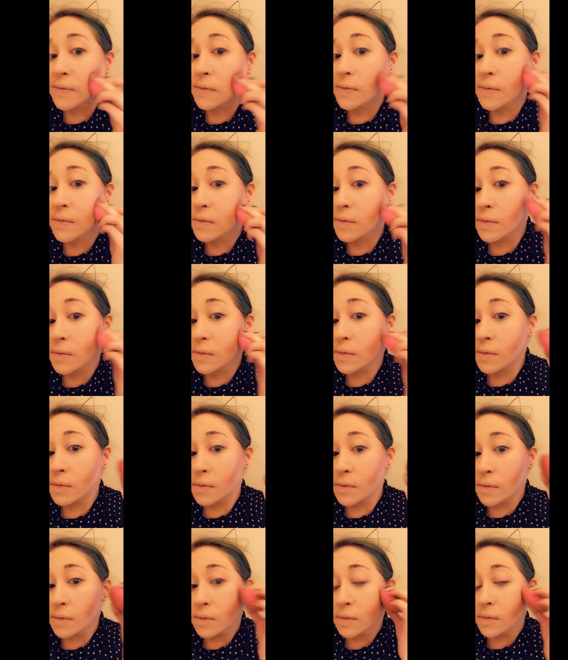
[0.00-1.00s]

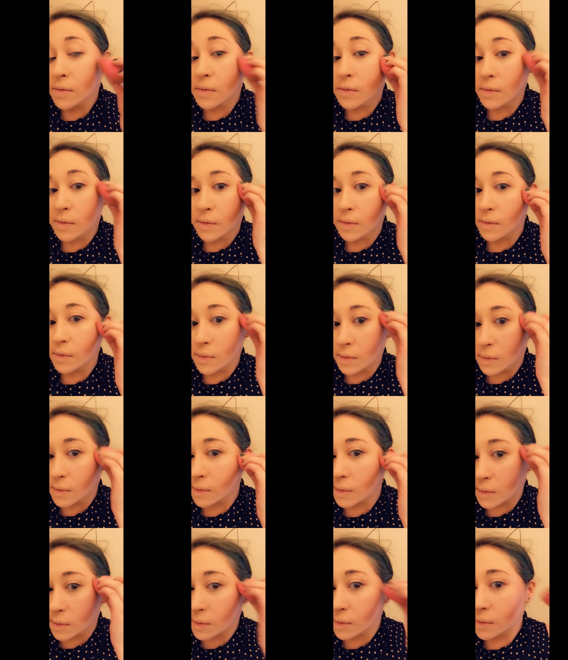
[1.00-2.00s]

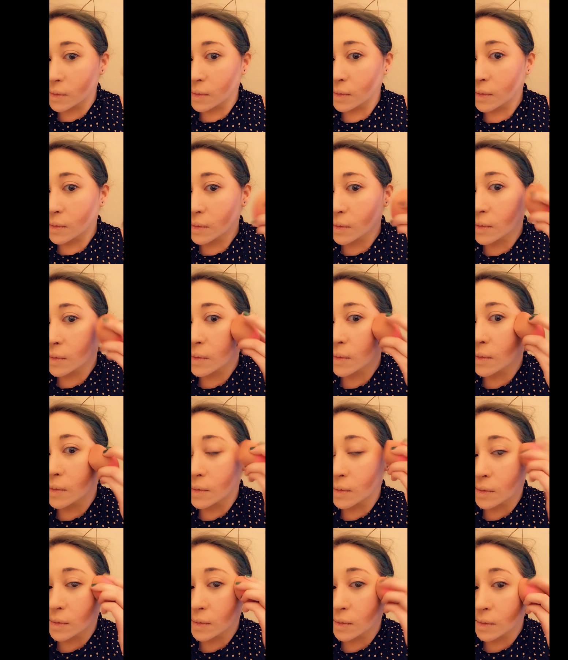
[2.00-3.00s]

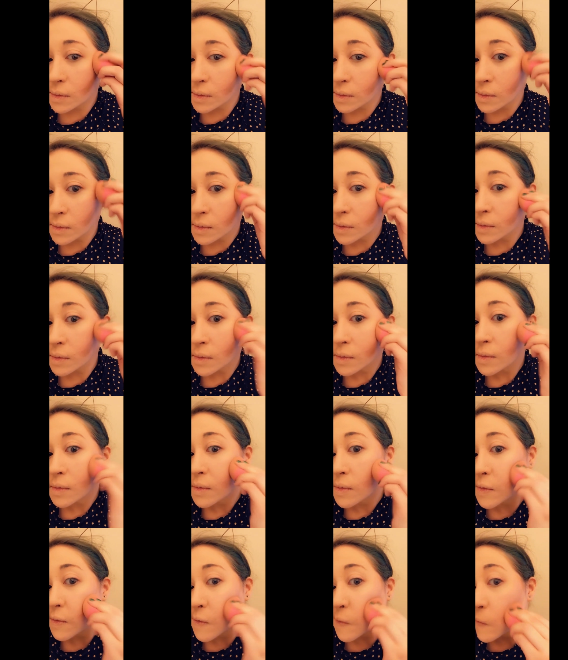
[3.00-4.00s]

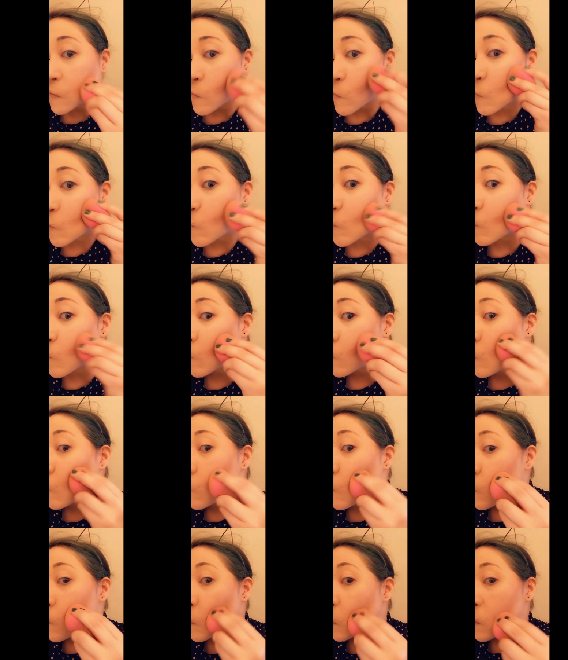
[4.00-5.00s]

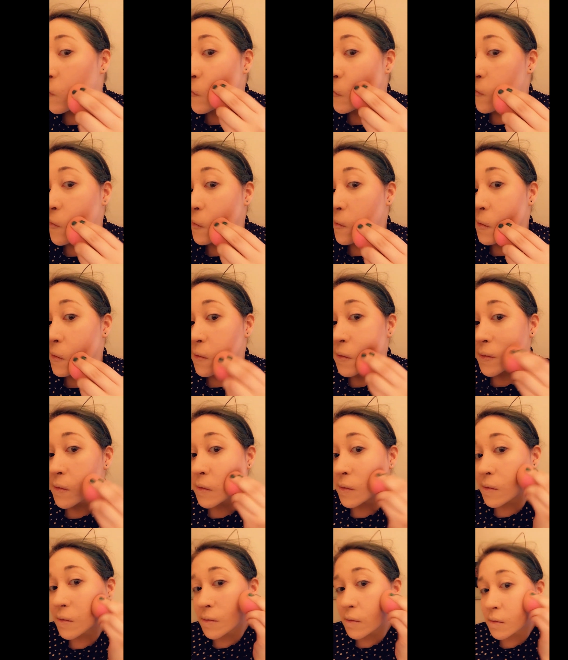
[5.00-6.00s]

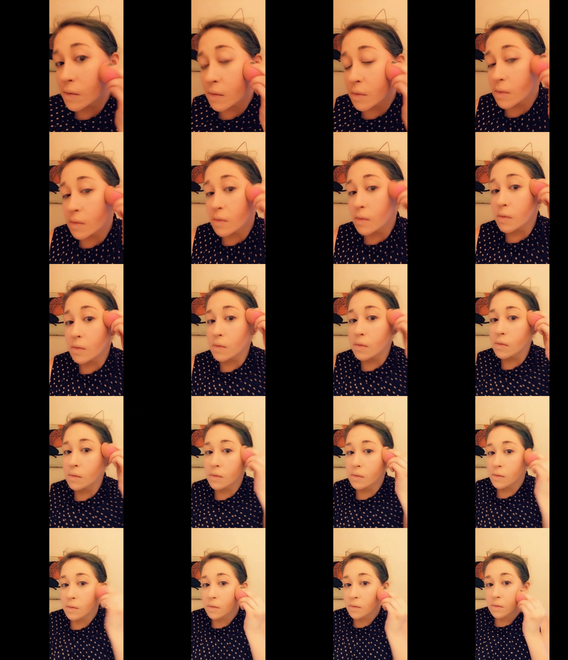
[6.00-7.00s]
Nobody speaks.